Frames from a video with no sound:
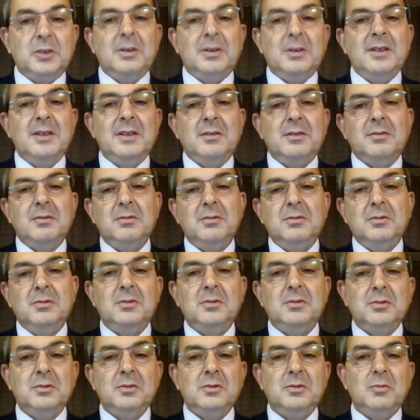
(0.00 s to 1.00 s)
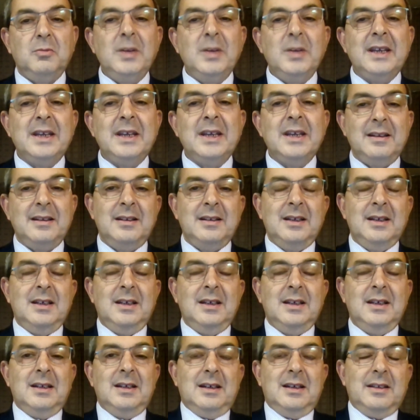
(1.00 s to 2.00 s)
We're trying to weaken
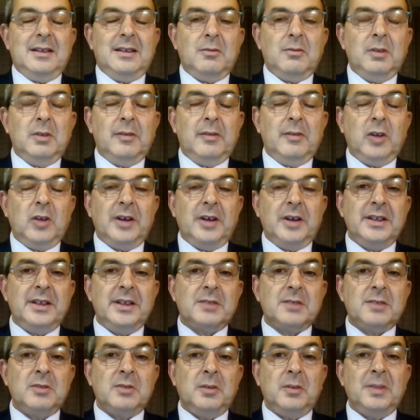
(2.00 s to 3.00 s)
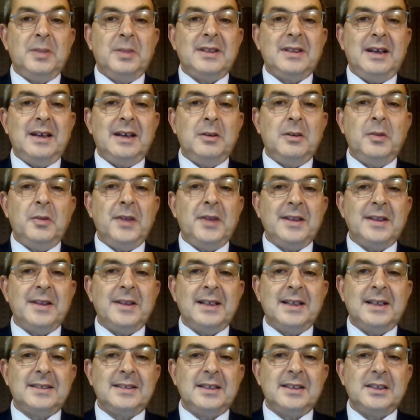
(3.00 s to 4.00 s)
the rule of law in Israel, but I don't
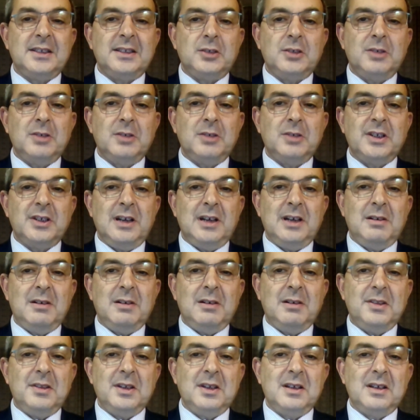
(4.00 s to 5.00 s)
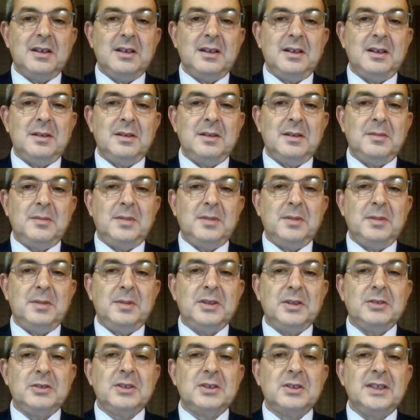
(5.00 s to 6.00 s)
think that's the situation now. I think
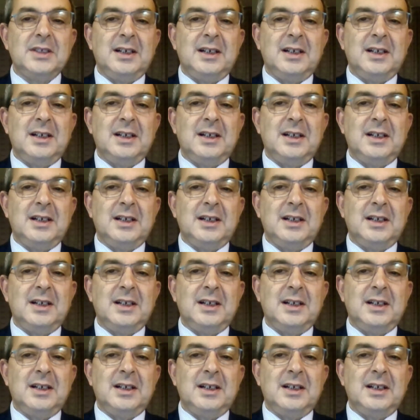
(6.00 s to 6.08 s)
Mr.